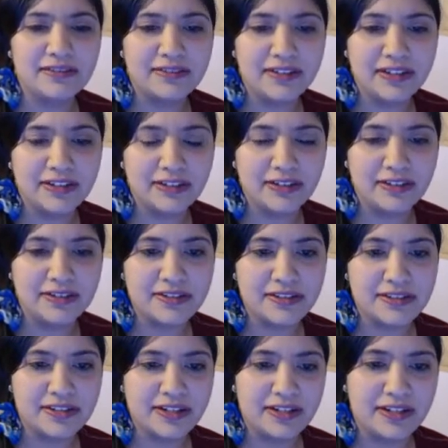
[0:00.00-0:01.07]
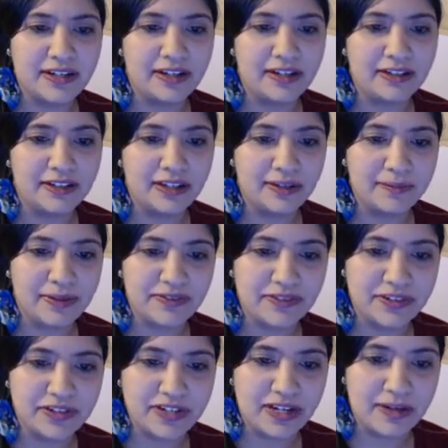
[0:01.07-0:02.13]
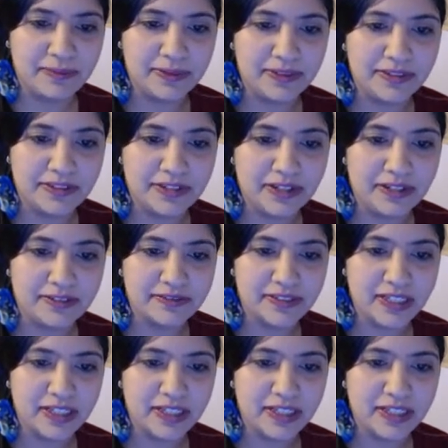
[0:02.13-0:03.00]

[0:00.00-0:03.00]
Around 16 I got like my first tablet and stuff.